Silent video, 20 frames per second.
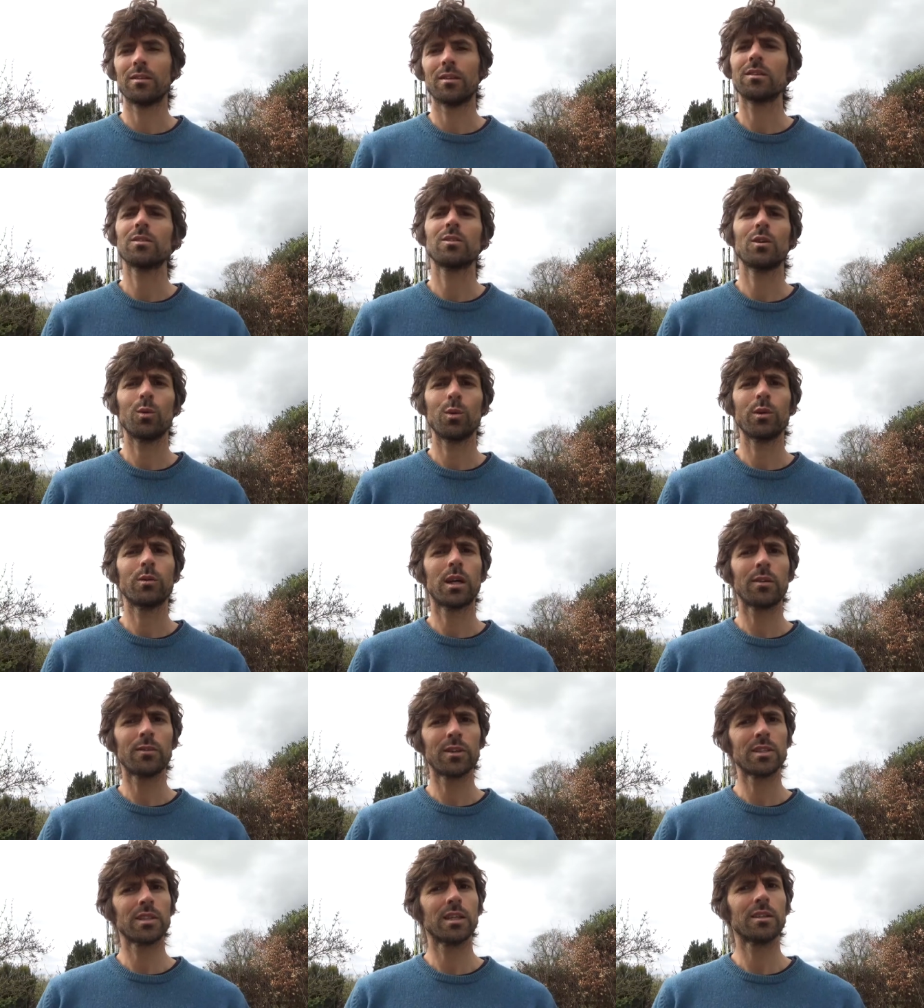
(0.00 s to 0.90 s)
So when
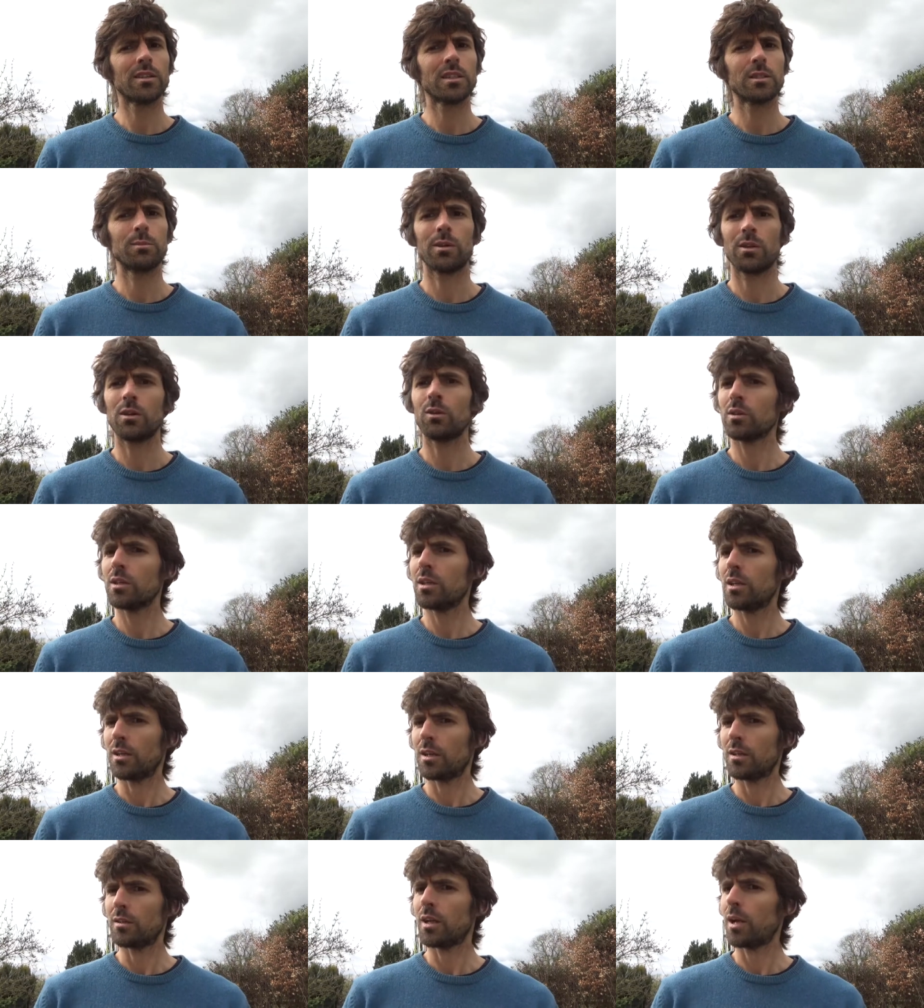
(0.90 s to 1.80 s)
Ravi said this to me, I like,
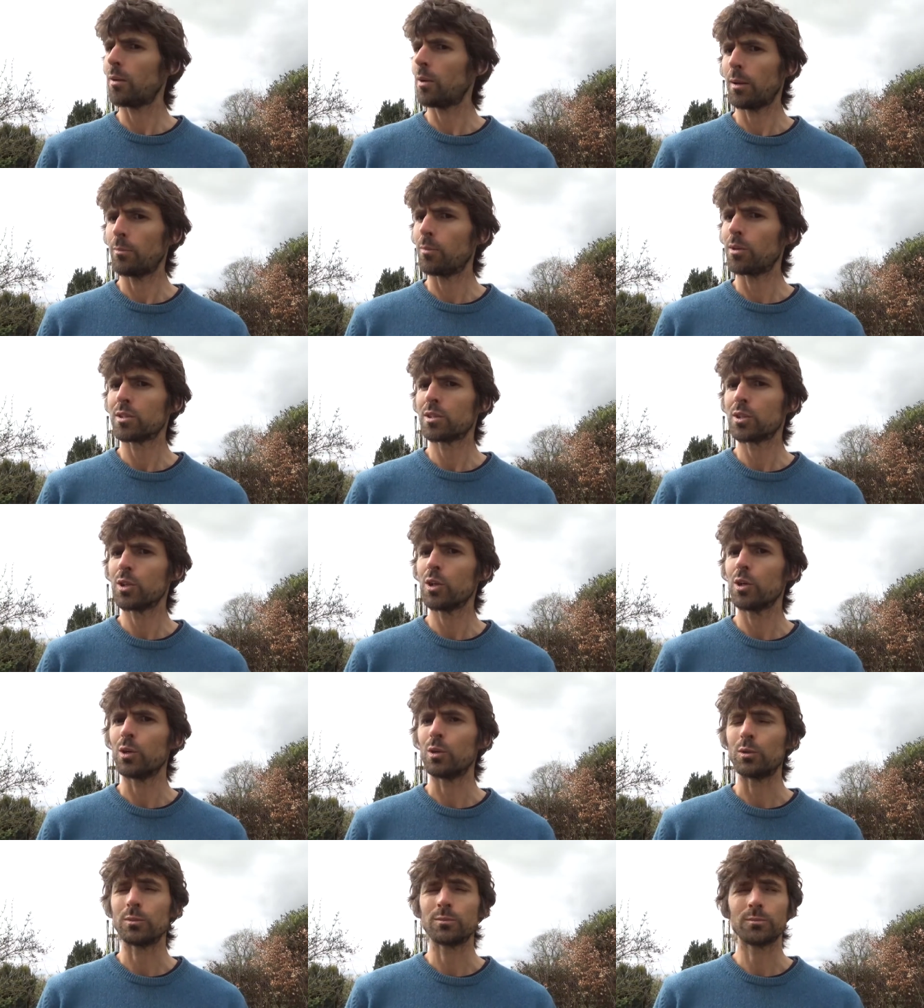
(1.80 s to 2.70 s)
Okay, I, I must
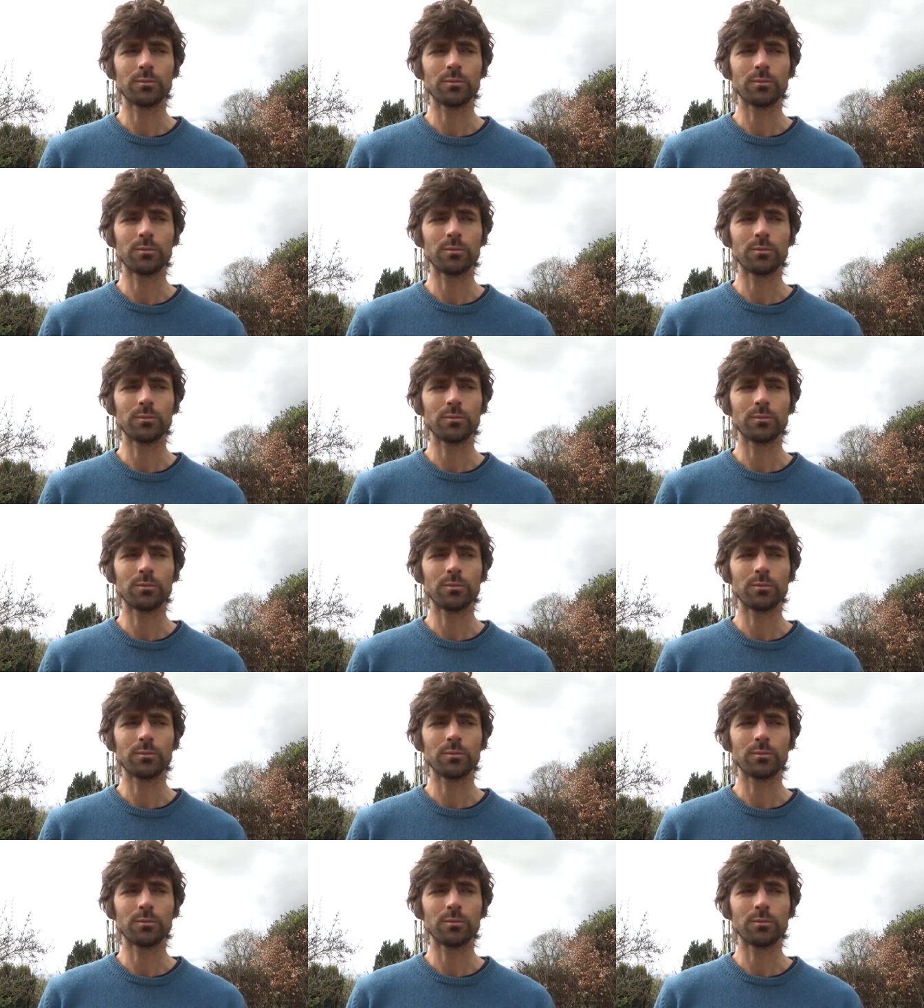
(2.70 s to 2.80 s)
go.